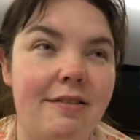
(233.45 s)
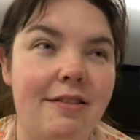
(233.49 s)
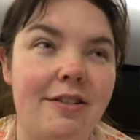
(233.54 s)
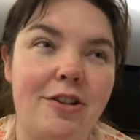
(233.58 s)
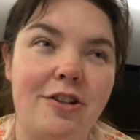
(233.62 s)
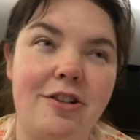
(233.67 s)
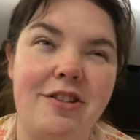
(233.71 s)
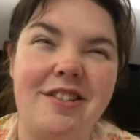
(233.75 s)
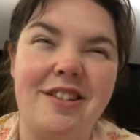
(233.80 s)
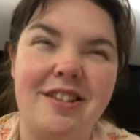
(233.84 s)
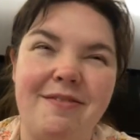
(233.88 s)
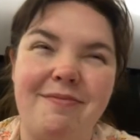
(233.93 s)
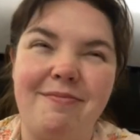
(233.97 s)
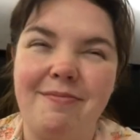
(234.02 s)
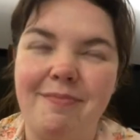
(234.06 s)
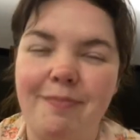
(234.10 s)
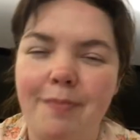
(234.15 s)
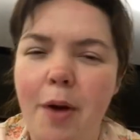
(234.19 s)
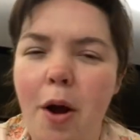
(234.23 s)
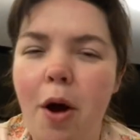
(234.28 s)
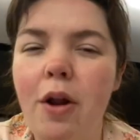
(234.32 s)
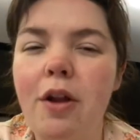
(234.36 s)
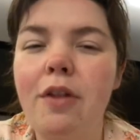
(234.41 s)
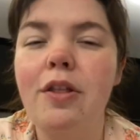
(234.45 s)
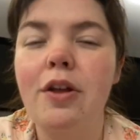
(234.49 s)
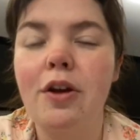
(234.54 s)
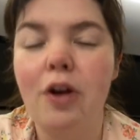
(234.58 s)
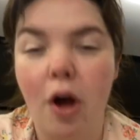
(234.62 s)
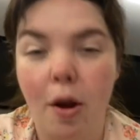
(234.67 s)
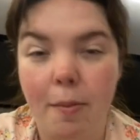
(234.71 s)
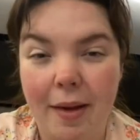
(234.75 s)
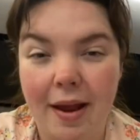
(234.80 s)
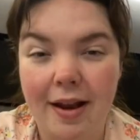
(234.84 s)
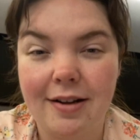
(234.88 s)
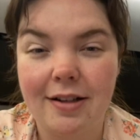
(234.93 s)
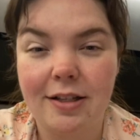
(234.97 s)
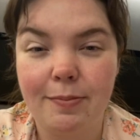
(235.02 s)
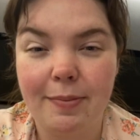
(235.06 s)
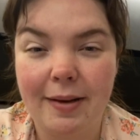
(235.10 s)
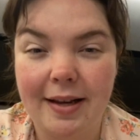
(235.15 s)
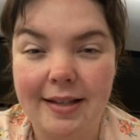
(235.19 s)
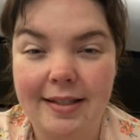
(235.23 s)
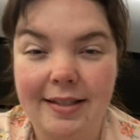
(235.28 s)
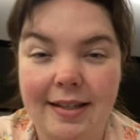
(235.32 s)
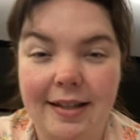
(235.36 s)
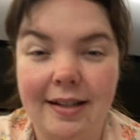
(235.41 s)
just all of the comments
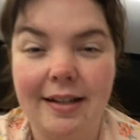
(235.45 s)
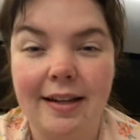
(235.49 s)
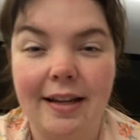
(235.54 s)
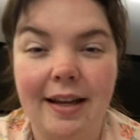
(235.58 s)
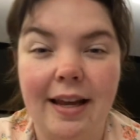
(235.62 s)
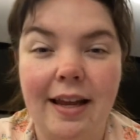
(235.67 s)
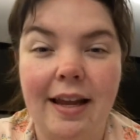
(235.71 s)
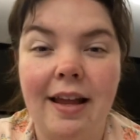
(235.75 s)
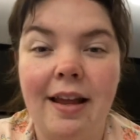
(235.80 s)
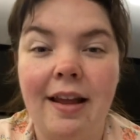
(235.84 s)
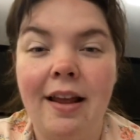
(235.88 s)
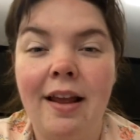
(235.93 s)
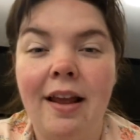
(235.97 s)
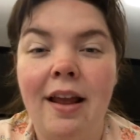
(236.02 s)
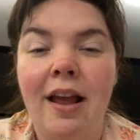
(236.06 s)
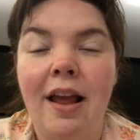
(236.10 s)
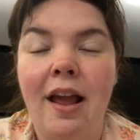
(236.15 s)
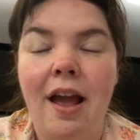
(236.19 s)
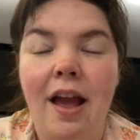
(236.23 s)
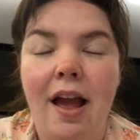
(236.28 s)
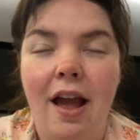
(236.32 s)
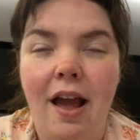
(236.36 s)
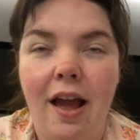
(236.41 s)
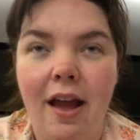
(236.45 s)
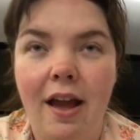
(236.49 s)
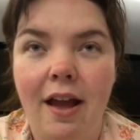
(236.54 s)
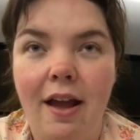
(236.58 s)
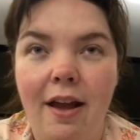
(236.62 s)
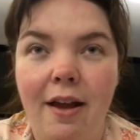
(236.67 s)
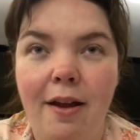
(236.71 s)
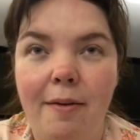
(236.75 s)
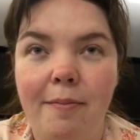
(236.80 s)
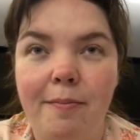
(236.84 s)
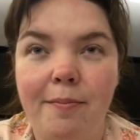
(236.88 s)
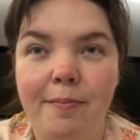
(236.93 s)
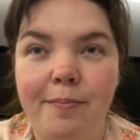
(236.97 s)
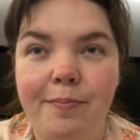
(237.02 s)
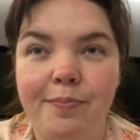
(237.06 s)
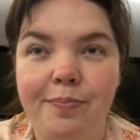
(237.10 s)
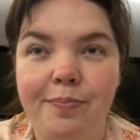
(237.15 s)
basically. I